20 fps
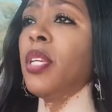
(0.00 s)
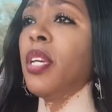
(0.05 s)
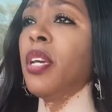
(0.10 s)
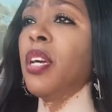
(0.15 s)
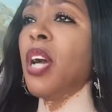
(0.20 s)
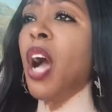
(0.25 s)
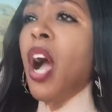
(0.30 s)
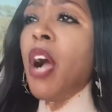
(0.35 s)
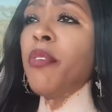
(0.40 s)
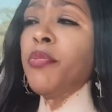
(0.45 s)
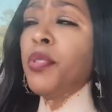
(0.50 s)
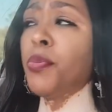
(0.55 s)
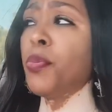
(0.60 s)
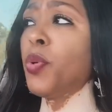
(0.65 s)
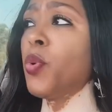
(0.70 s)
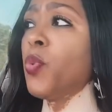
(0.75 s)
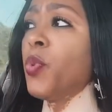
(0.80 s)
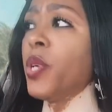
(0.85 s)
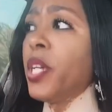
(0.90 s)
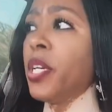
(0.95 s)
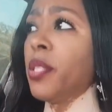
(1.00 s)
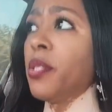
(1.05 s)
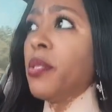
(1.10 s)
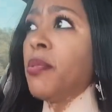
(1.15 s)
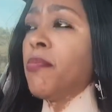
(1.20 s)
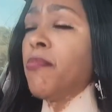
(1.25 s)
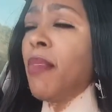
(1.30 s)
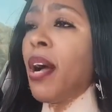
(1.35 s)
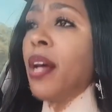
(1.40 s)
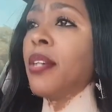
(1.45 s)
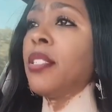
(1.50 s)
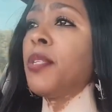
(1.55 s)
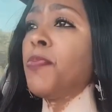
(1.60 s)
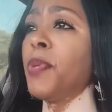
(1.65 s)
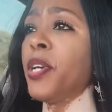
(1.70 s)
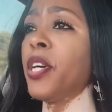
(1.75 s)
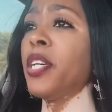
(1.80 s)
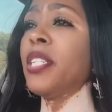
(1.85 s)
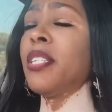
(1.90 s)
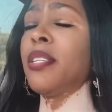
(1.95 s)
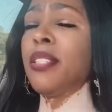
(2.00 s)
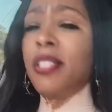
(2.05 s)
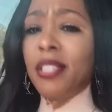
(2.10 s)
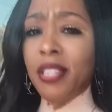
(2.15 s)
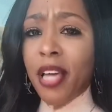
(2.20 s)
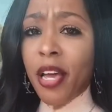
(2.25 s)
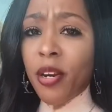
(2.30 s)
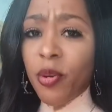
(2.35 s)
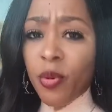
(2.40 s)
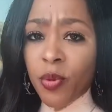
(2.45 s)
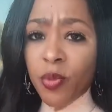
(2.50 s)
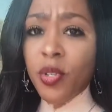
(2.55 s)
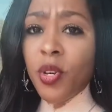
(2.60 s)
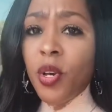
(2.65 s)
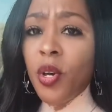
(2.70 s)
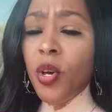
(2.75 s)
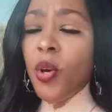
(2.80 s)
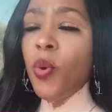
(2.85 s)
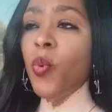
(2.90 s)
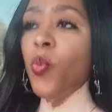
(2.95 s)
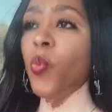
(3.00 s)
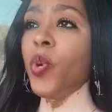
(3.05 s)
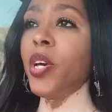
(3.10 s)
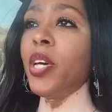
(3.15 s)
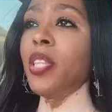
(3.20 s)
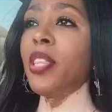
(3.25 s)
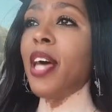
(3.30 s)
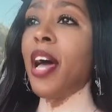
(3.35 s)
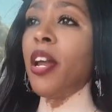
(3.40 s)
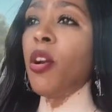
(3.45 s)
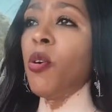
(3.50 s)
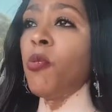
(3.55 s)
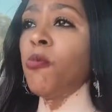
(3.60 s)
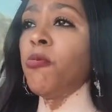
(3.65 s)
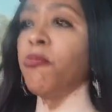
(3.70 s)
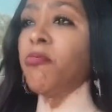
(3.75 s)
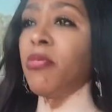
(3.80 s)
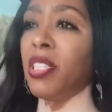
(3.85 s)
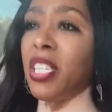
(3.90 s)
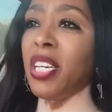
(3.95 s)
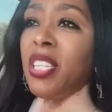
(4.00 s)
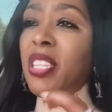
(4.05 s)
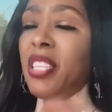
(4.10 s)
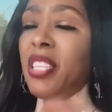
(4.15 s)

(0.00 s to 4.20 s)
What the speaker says: comfortable with, my spirit is settled with. I don't get